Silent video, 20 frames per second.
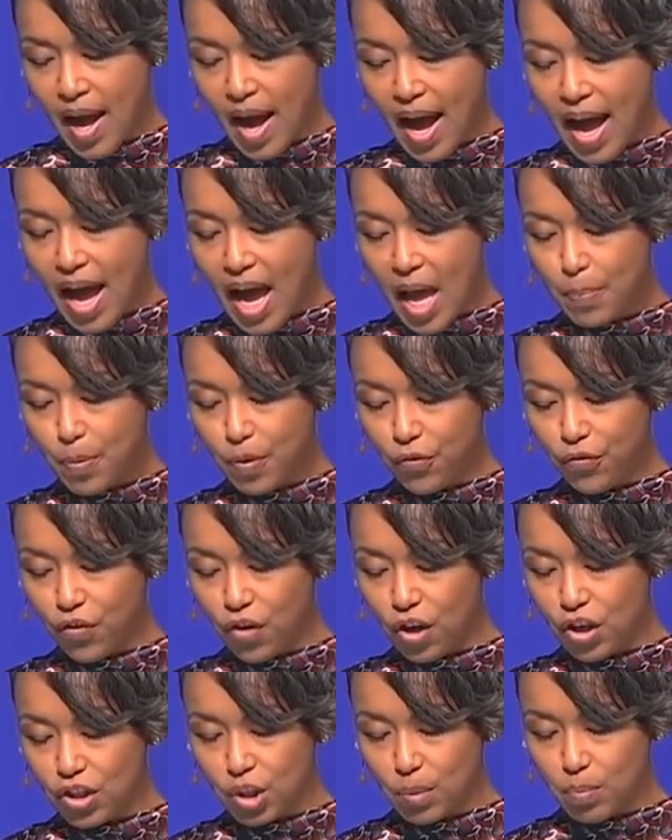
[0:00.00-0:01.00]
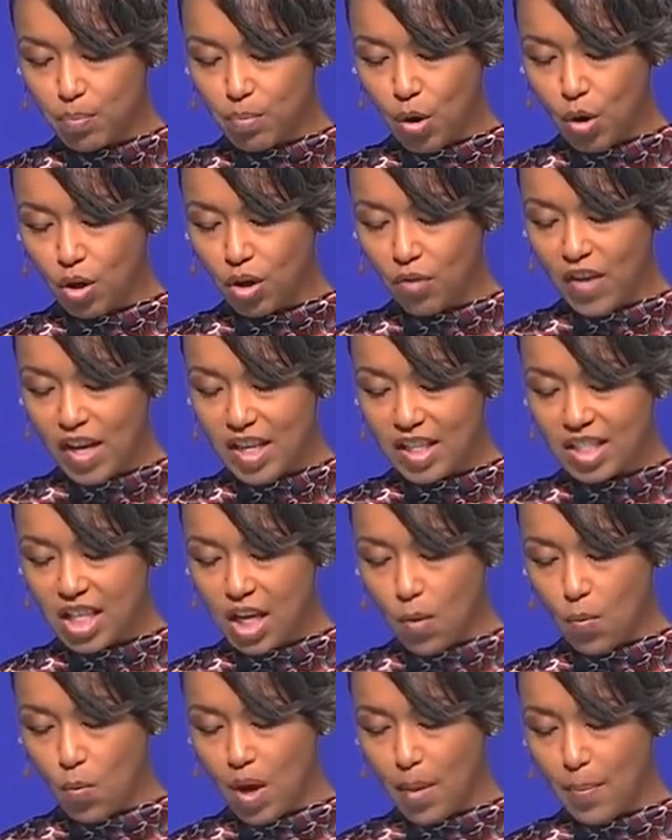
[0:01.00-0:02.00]
I prefer to motivate
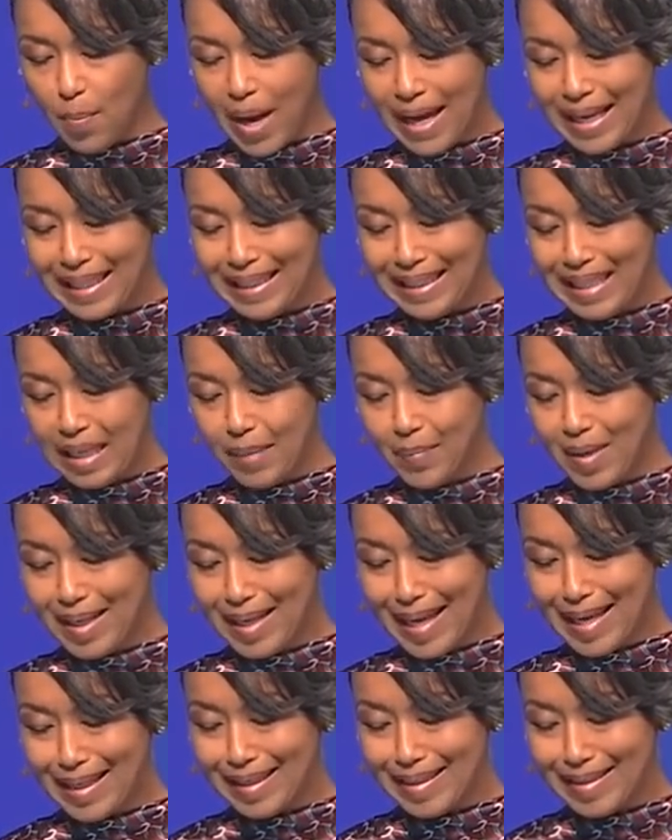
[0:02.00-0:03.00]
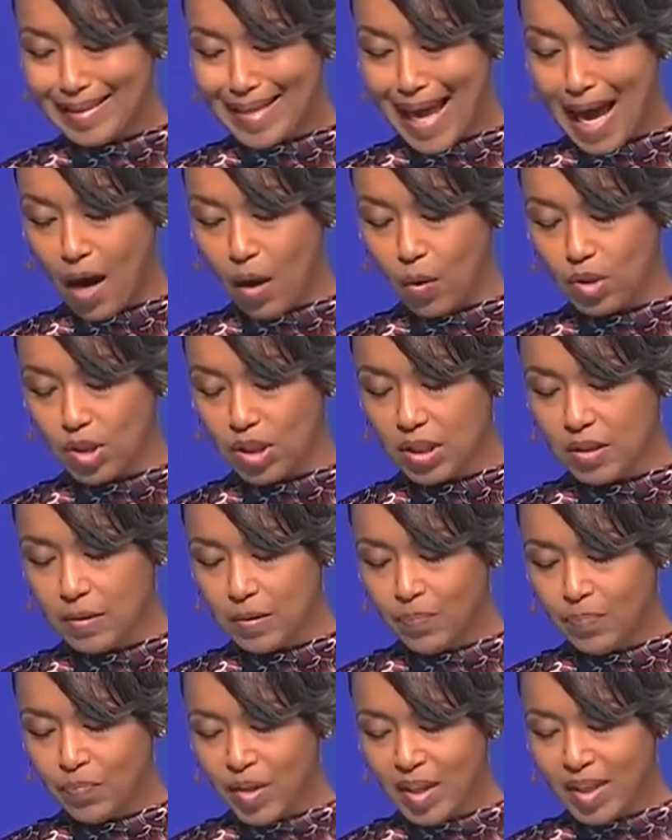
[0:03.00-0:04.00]
someone by eliminating doubt.
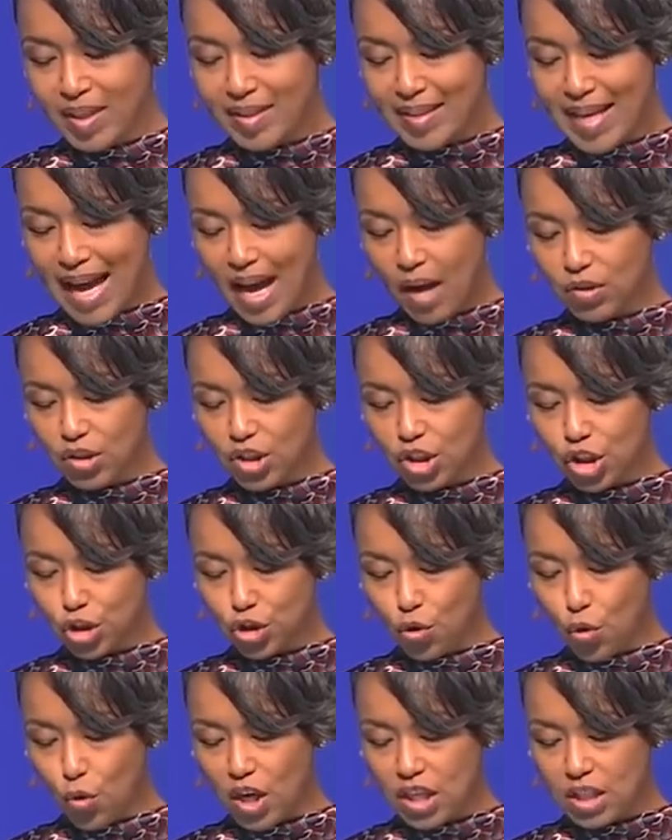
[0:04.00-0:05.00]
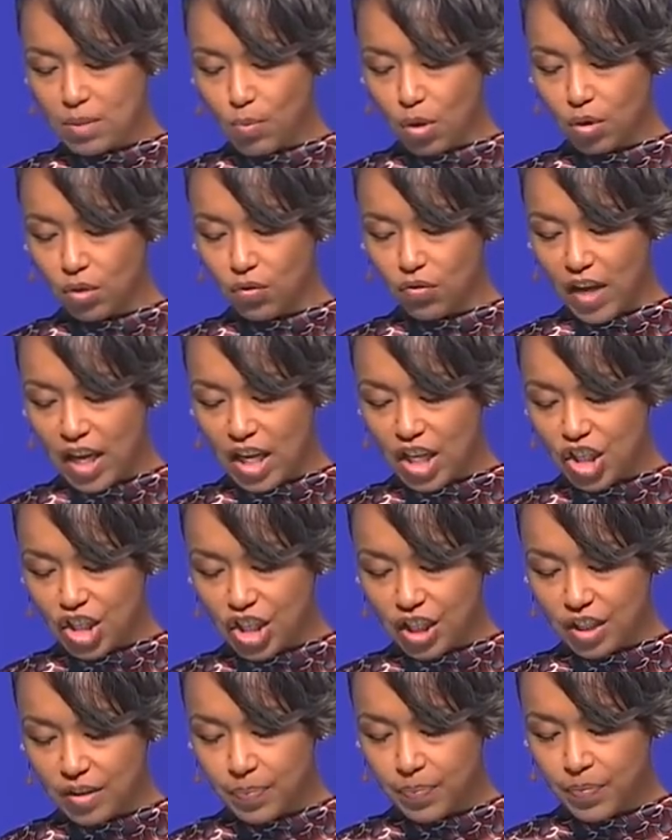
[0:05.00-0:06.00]
Doubt destroys
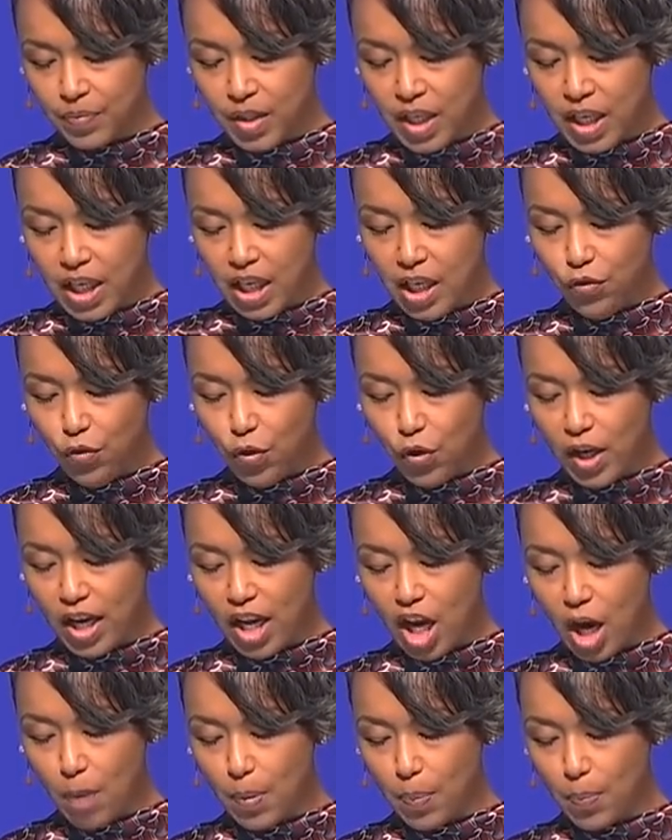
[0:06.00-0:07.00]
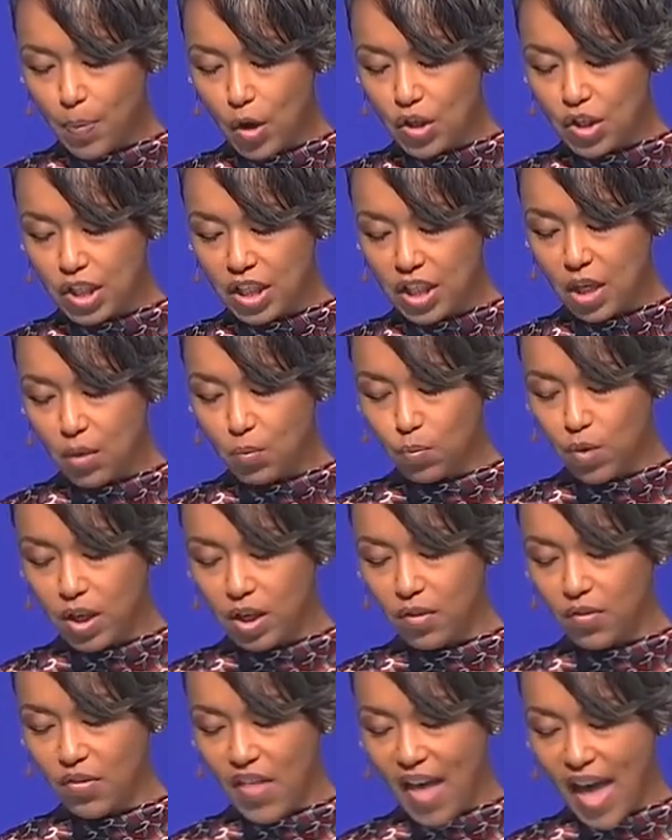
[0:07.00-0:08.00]
motivation. If you can help a person get rid
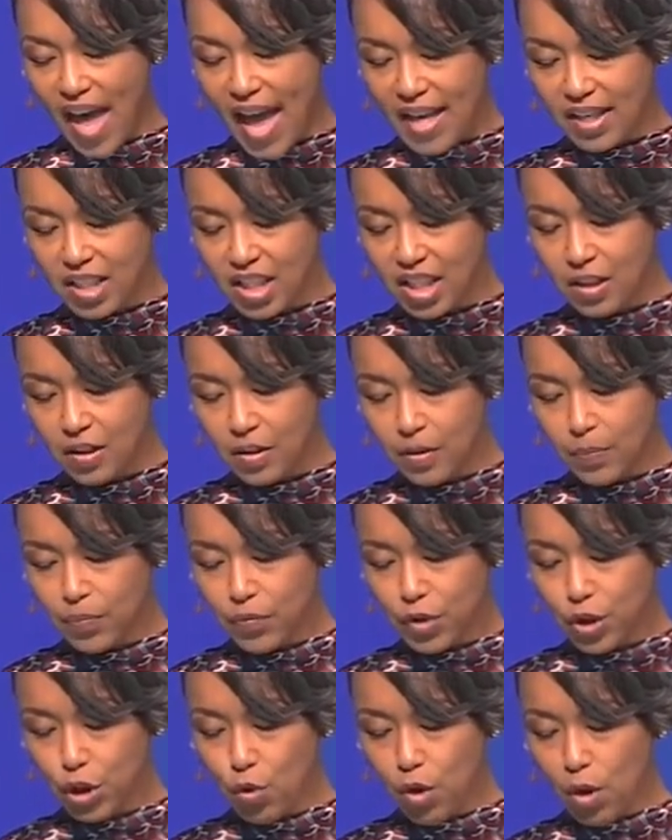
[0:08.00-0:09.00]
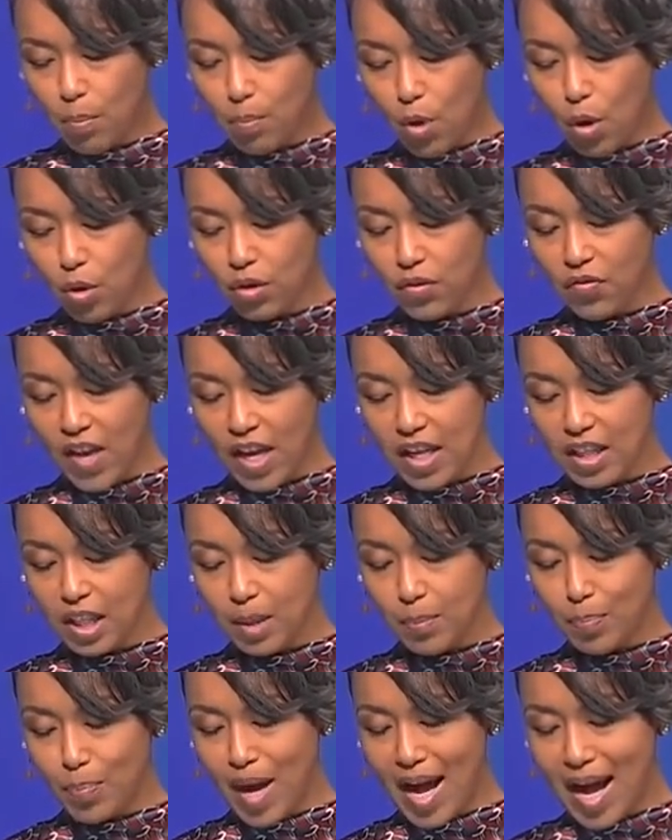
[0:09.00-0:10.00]
of that, you will motivate
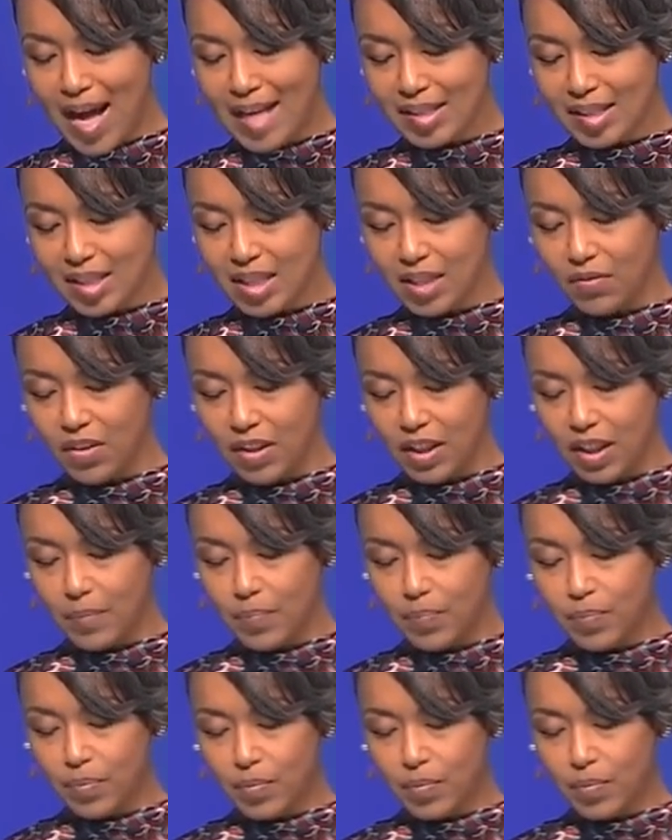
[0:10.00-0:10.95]
them positively